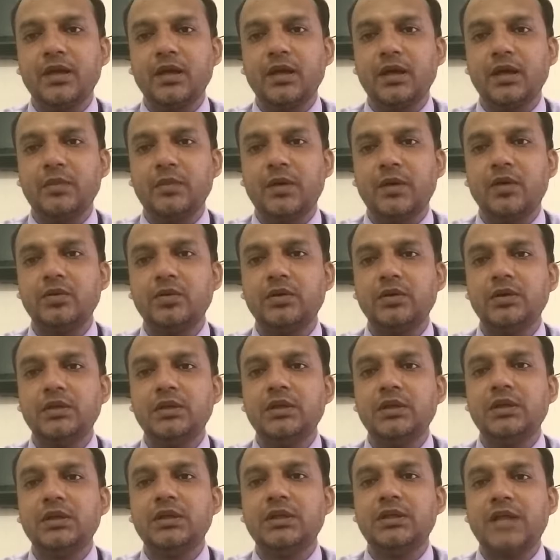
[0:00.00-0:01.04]
about
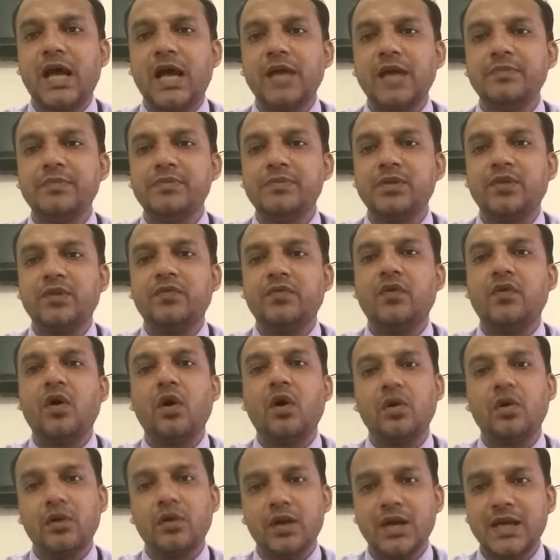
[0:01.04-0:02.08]
types of
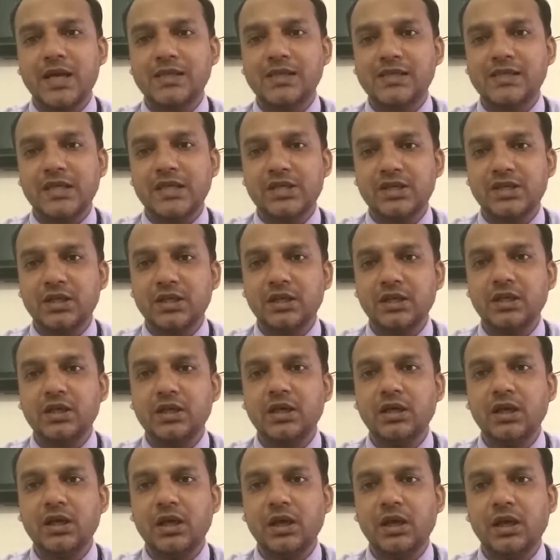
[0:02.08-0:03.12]
organization
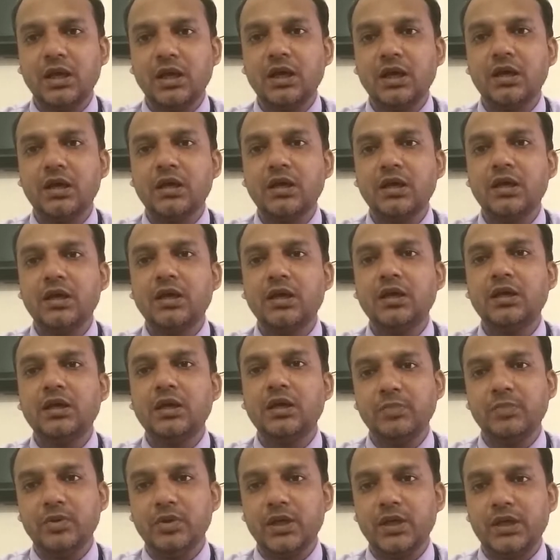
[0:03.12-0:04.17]
in a
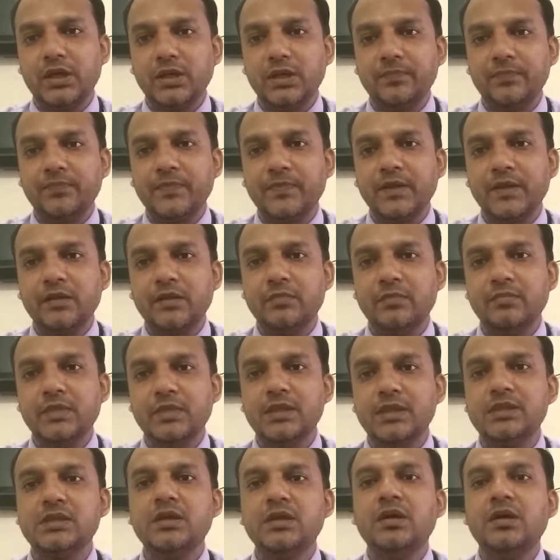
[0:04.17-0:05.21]
community.
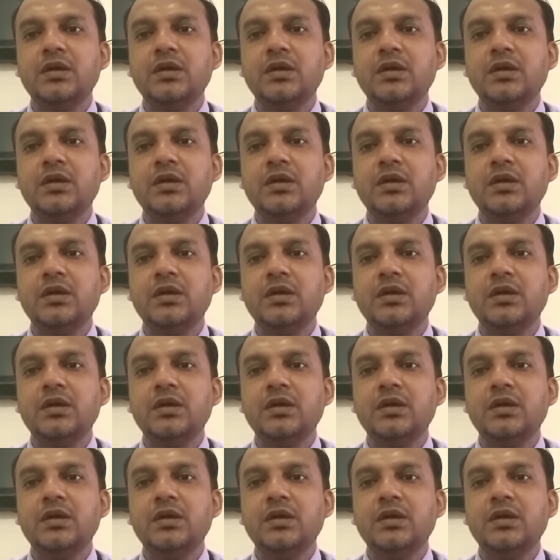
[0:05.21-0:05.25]
Means